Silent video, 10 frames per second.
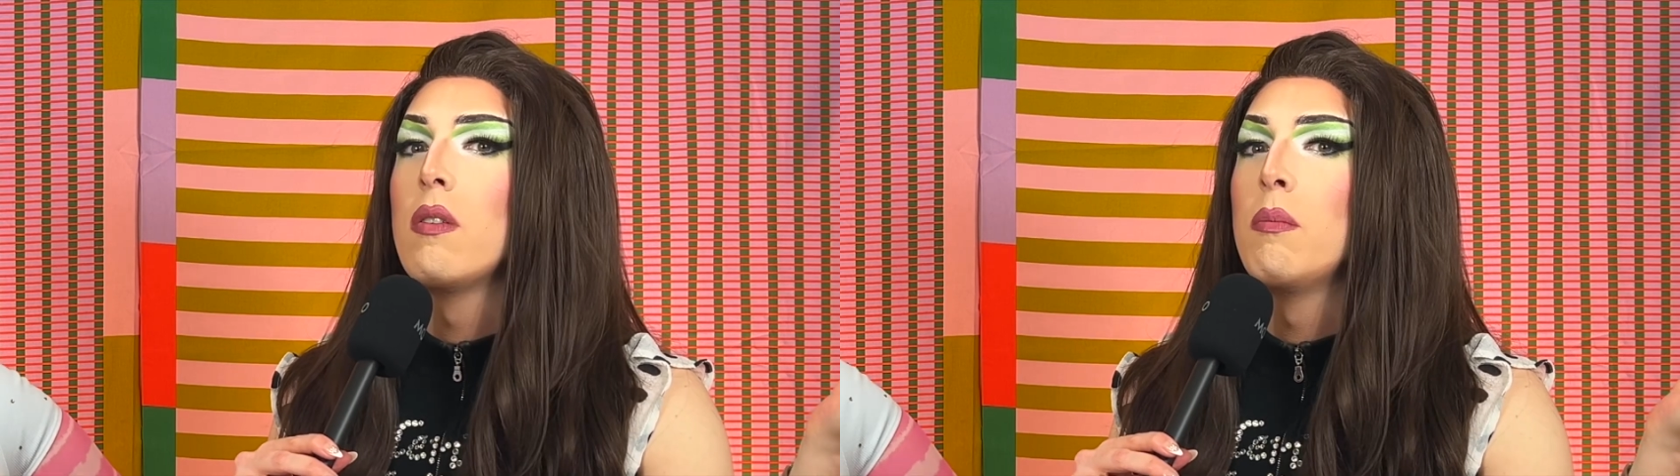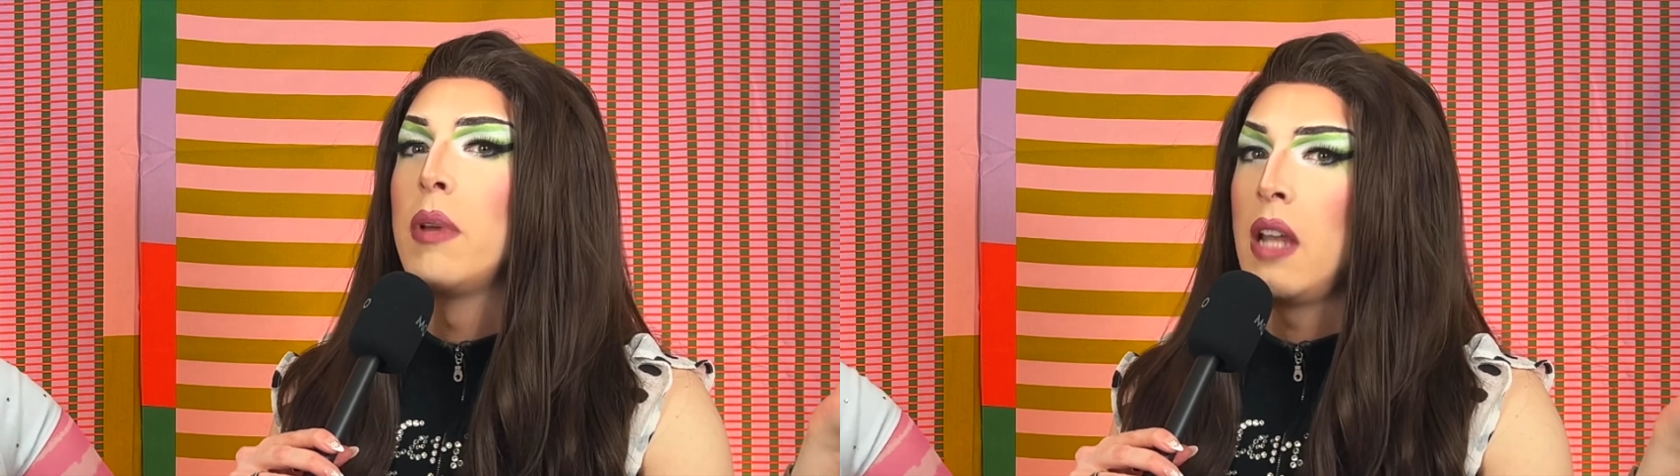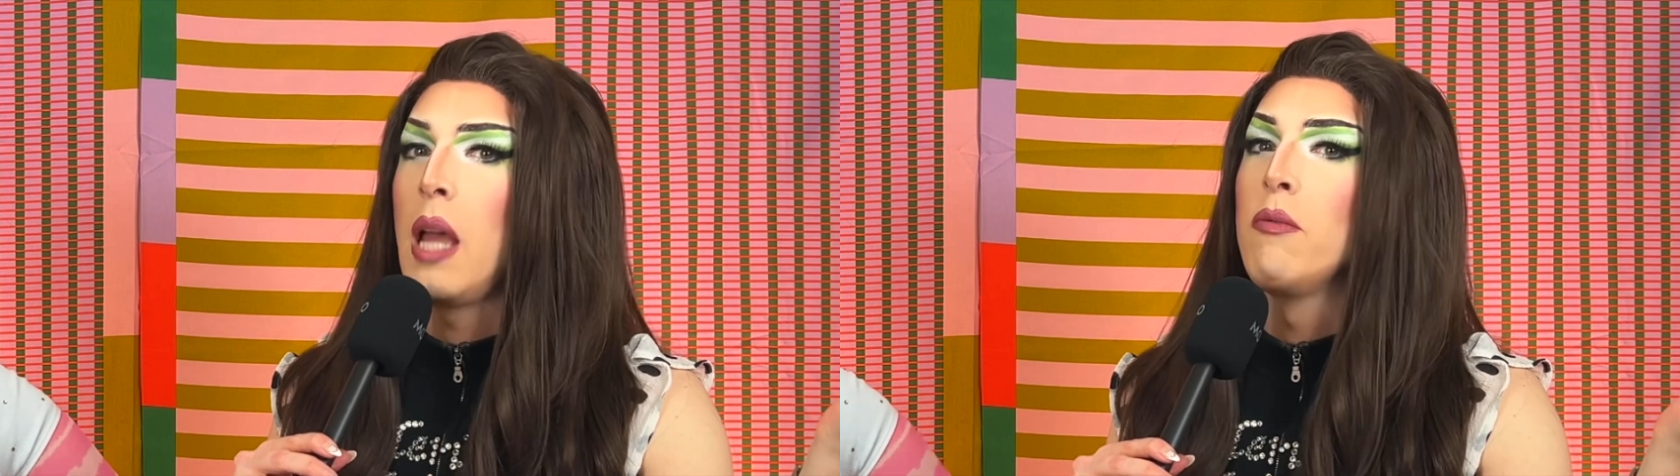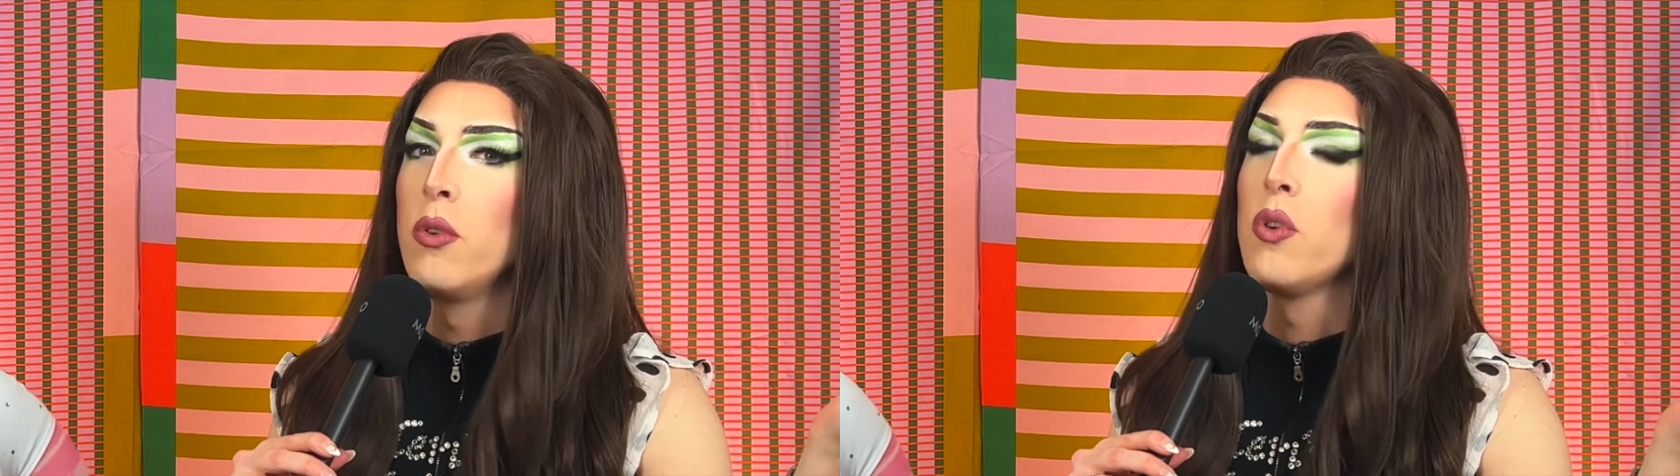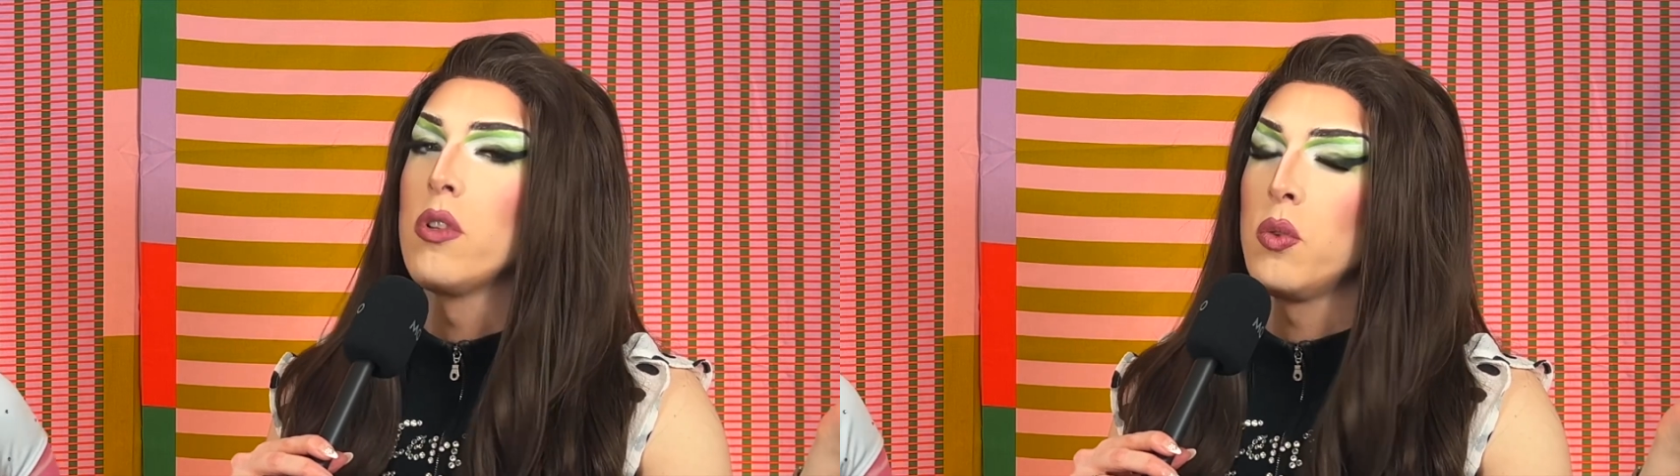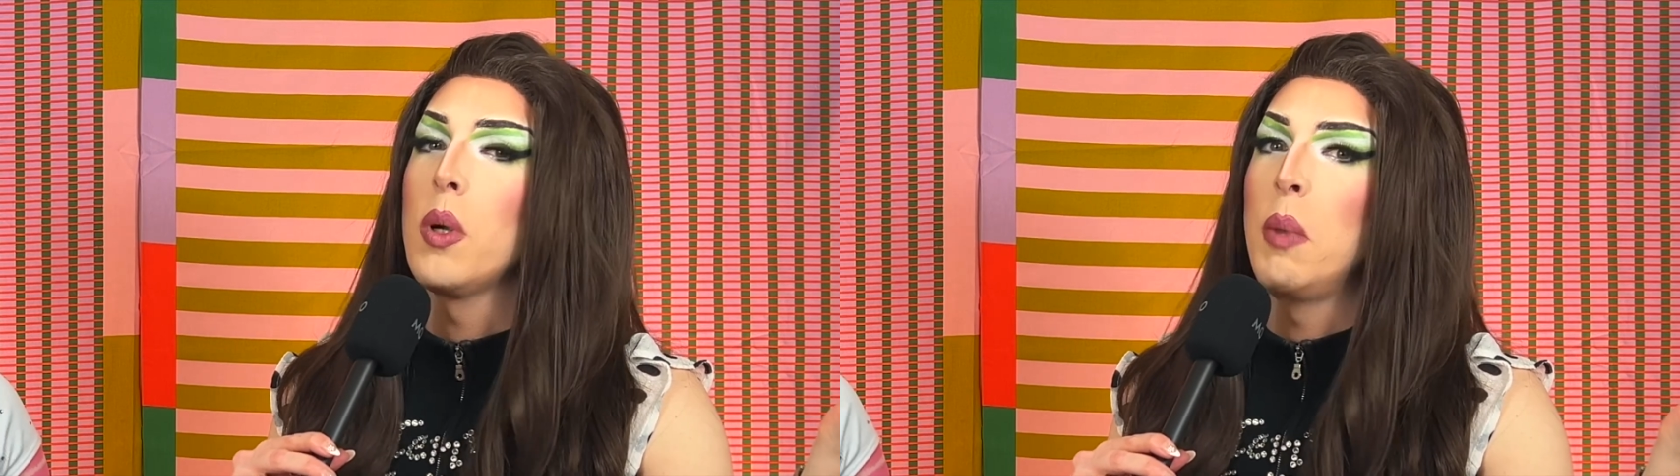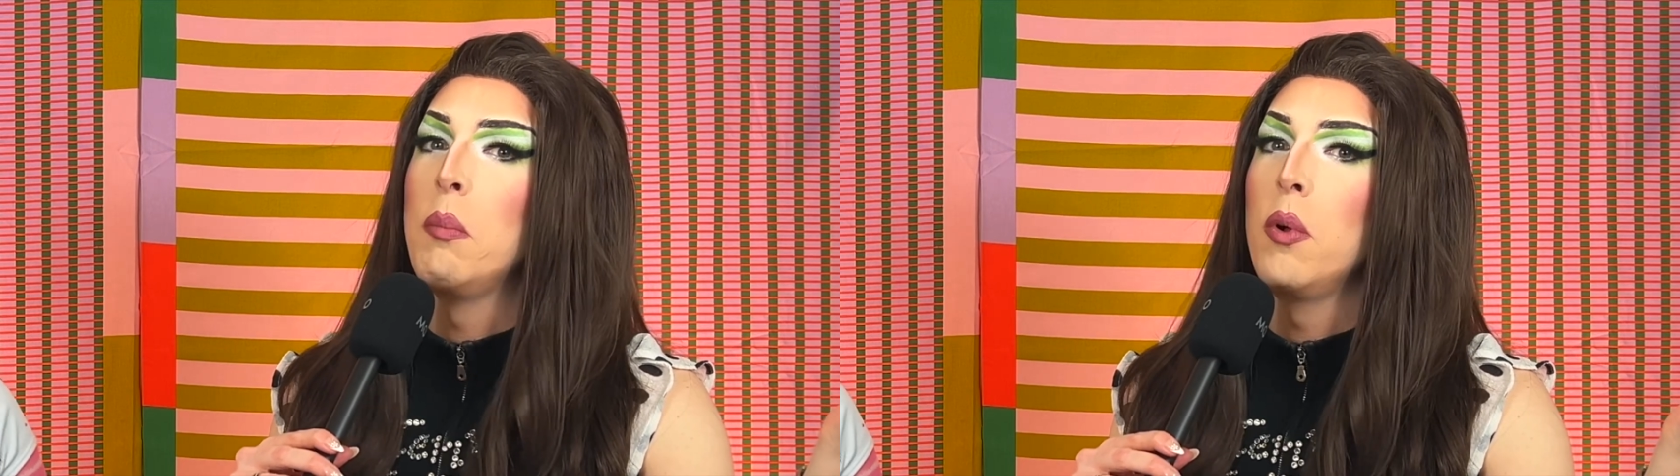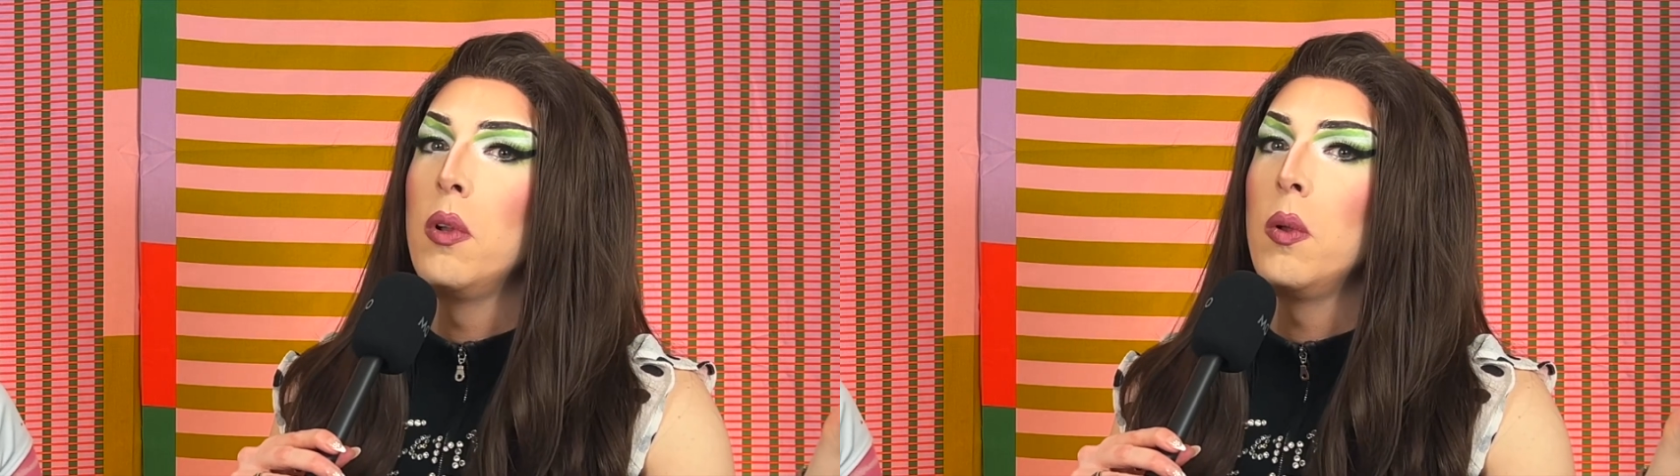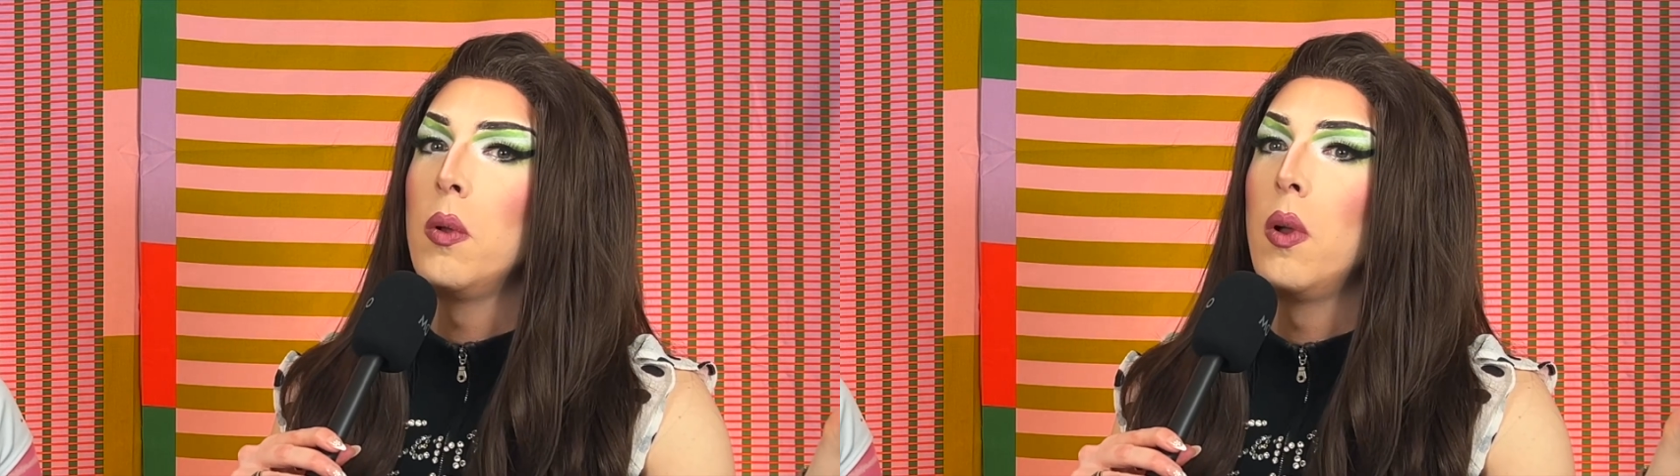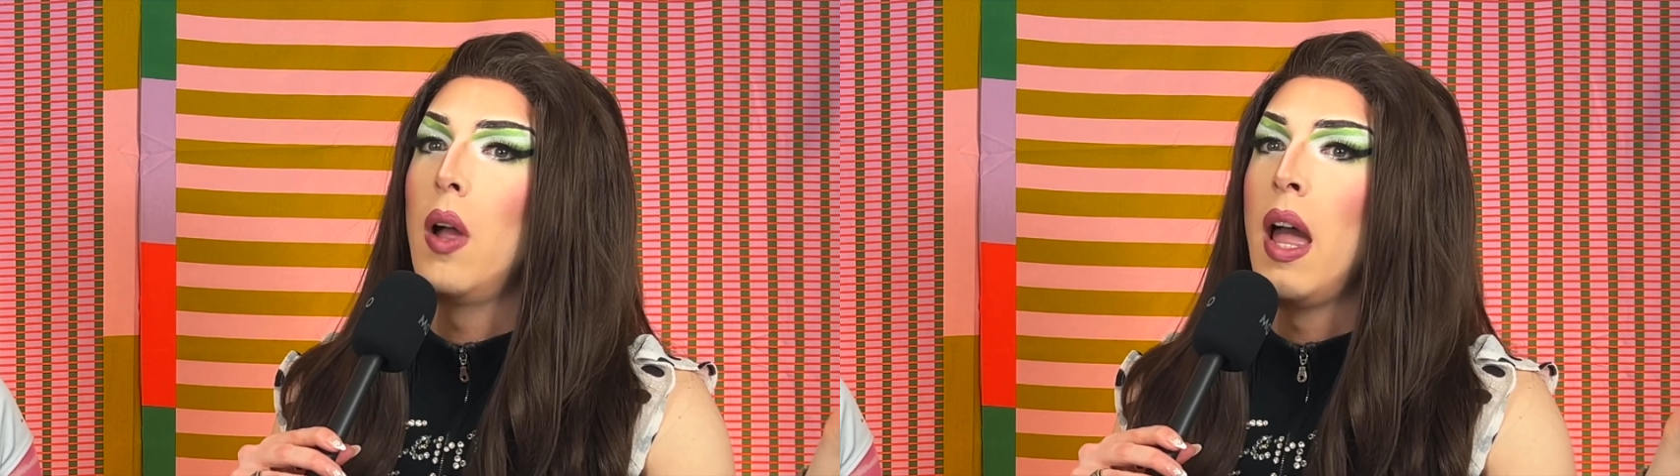been hateful towards queer people
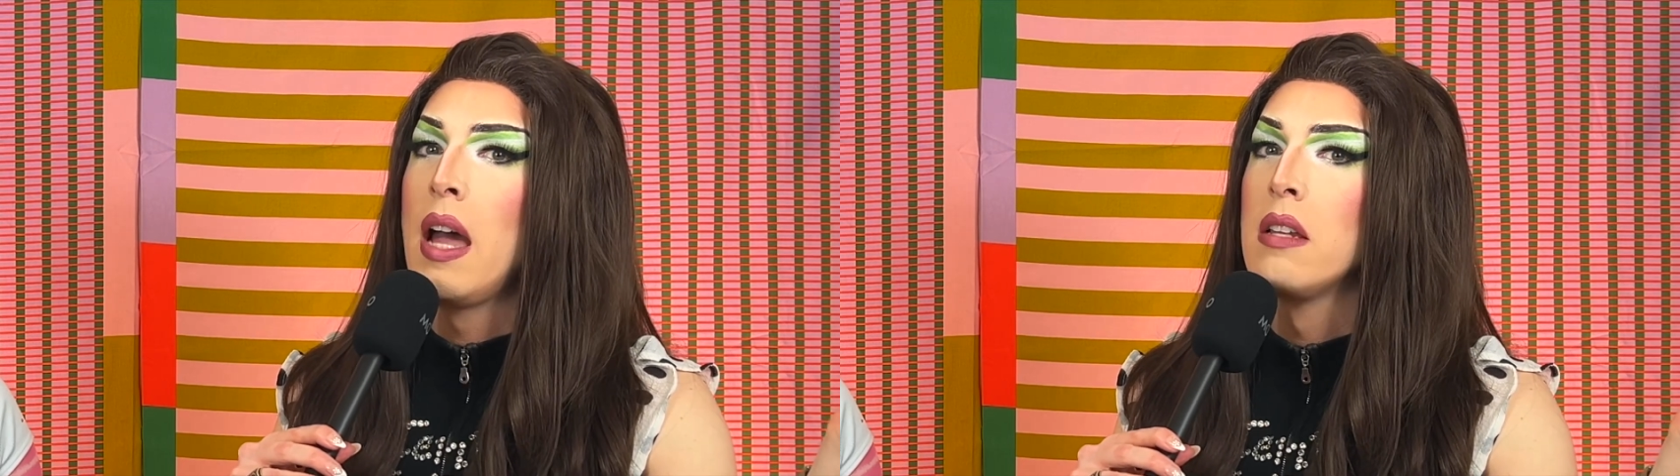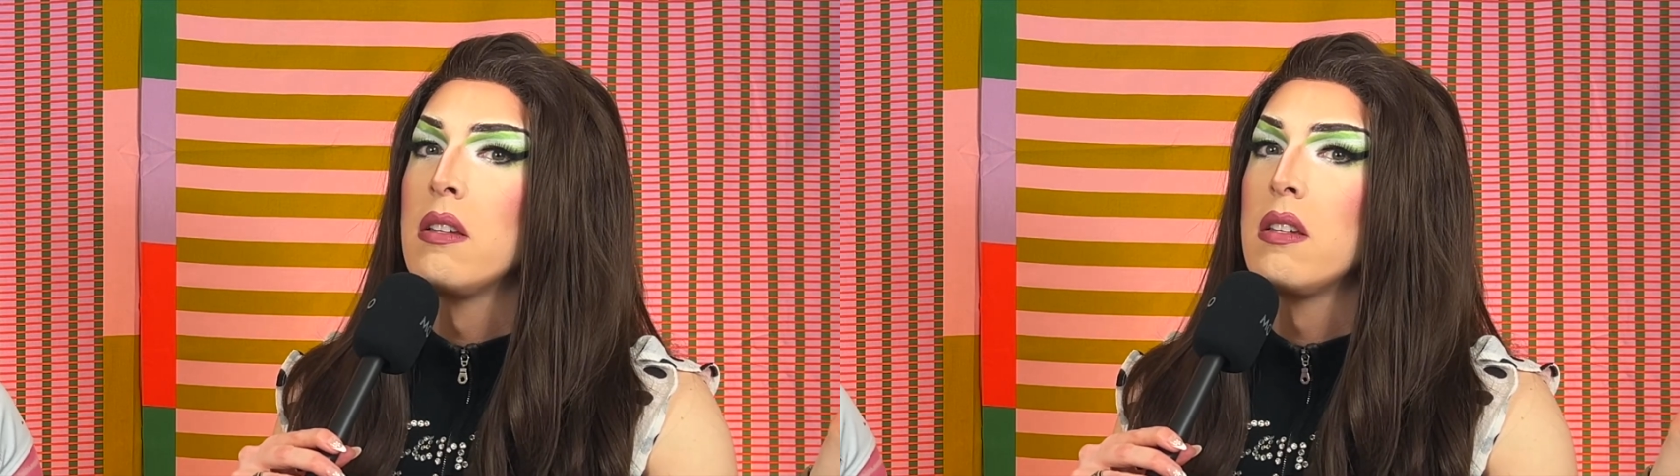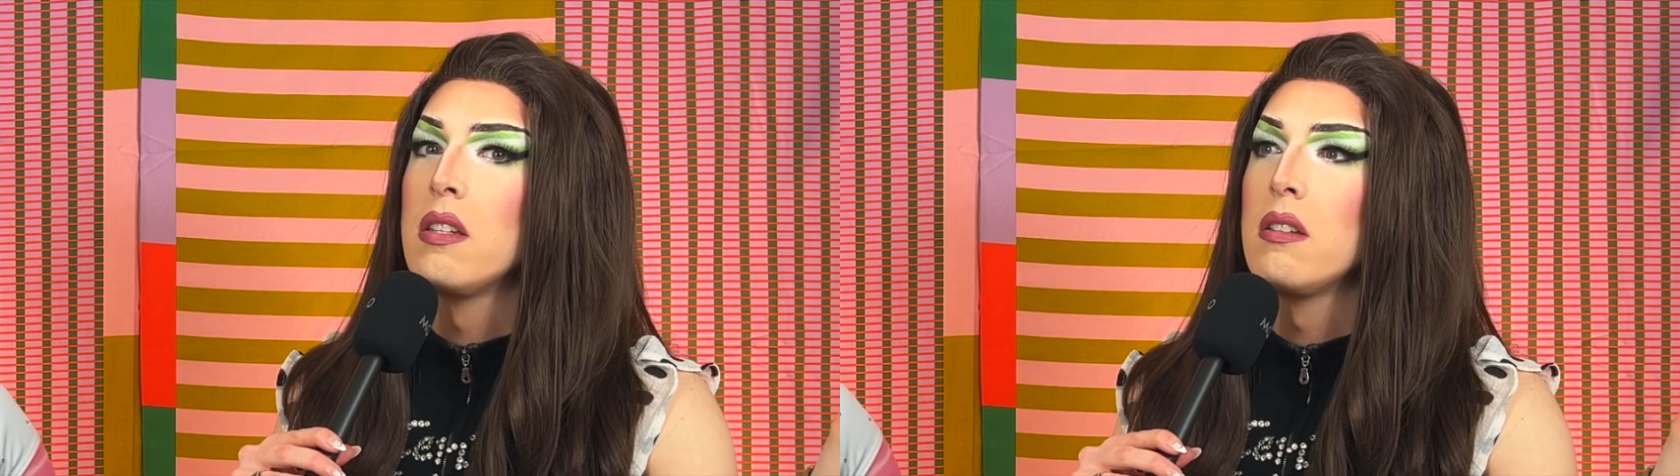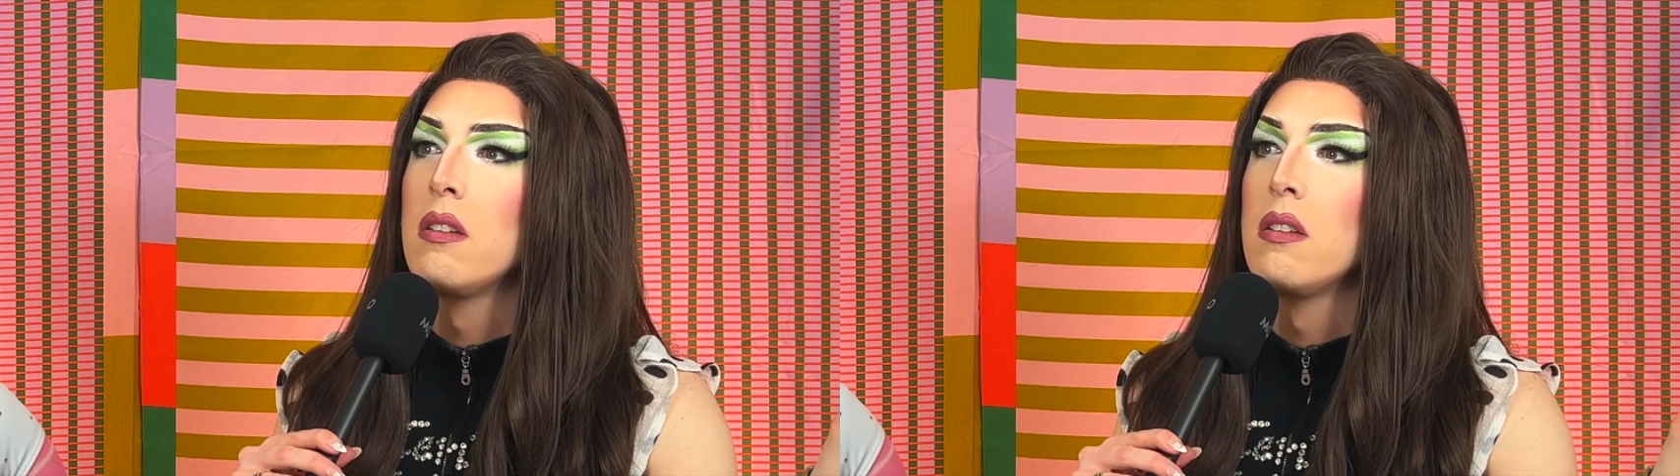and